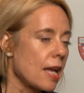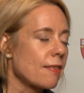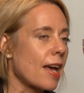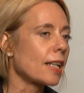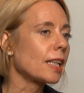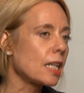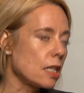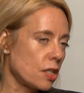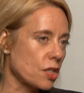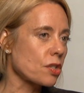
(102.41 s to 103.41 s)
that
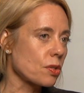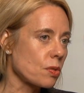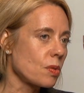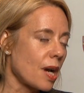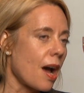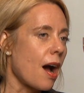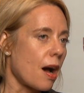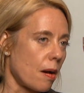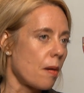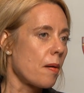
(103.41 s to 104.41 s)
lead to
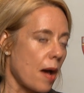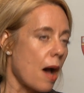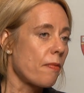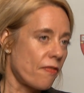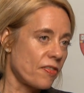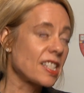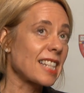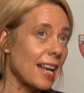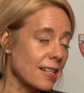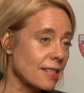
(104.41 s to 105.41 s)
a
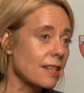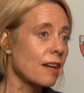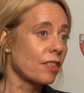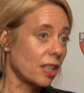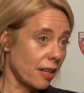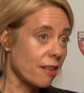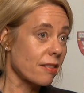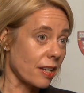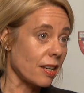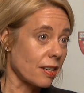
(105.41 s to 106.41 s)
sense of
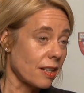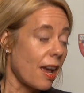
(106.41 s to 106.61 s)
clarity